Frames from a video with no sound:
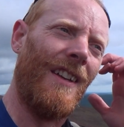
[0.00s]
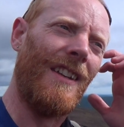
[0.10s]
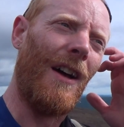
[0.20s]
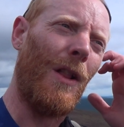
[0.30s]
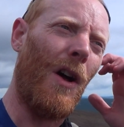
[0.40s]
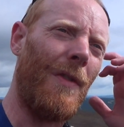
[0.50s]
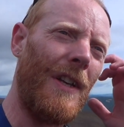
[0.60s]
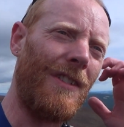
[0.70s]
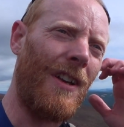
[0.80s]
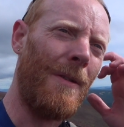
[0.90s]
you know, a lot of
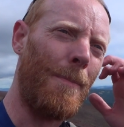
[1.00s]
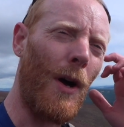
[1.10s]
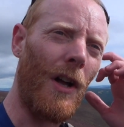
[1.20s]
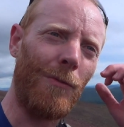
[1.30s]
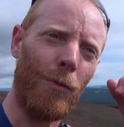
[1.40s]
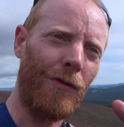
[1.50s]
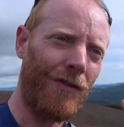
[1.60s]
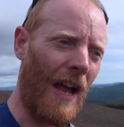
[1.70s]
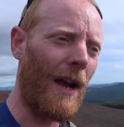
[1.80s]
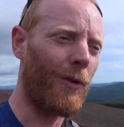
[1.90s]
these birds will
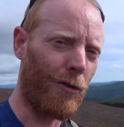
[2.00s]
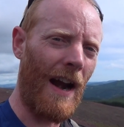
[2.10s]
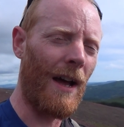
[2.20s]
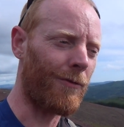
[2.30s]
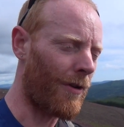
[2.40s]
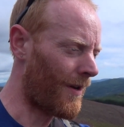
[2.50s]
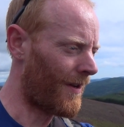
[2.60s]
stay on the ground,